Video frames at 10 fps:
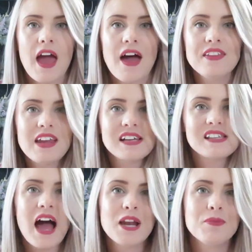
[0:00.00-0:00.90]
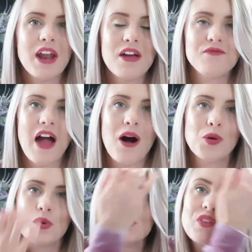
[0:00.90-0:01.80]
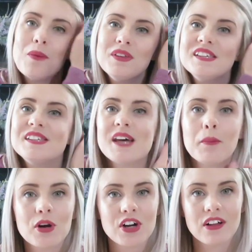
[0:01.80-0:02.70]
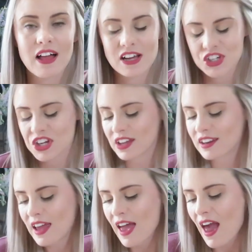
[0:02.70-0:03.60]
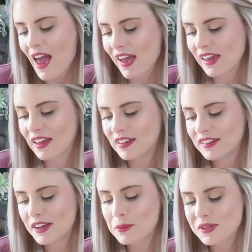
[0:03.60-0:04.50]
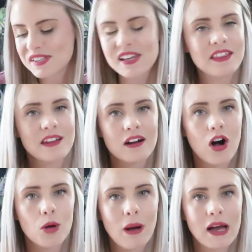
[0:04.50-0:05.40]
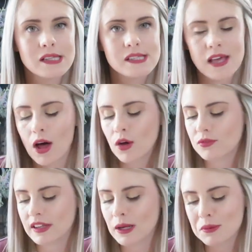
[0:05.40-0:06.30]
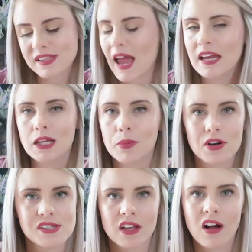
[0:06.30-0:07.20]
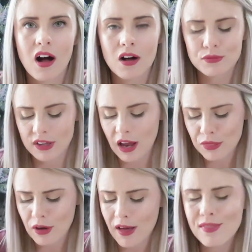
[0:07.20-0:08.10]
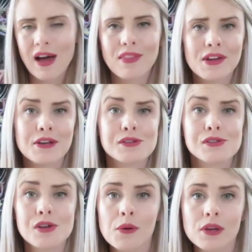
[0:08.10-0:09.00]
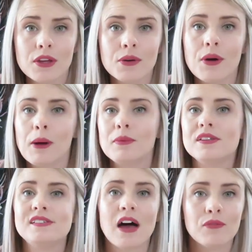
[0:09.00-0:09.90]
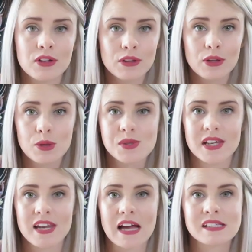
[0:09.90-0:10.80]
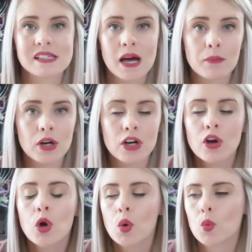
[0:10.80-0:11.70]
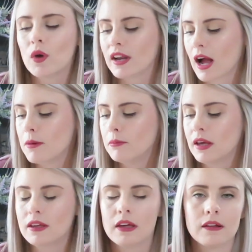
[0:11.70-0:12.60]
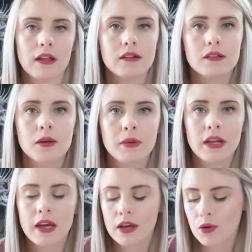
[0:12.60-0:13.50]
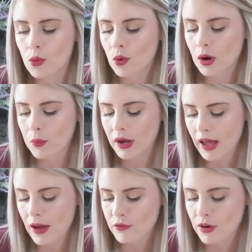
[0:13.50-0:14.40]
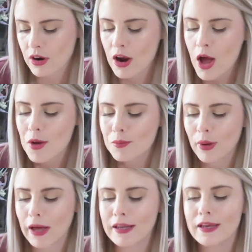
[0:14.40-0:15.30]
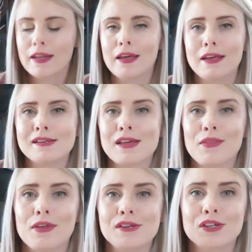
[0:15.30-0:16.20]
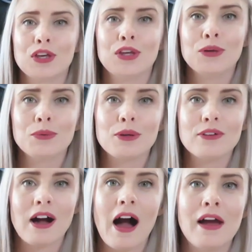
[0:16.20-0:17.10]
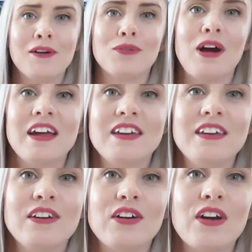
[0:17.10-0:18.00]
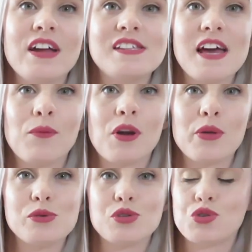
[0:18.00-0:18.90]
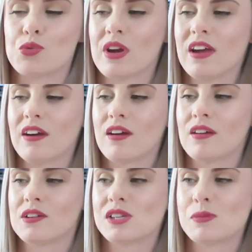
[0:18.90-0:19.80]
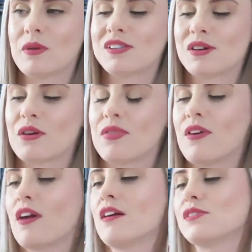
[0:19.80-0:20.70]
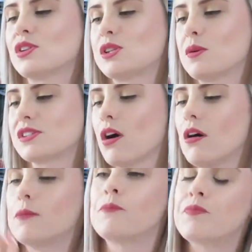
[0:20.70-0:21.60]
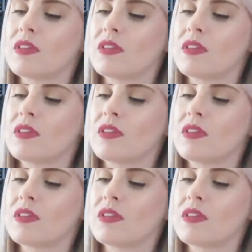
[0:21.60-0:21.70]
And the next item that I found was from the summer collection and it was sitting there all by itself and it was 80% off and I thought that thing is so cute I will definitely use it next summer when I'm making like lemonade or whatever but it is this cute little guy right here it's one of those drink dispenser things let's see what it's called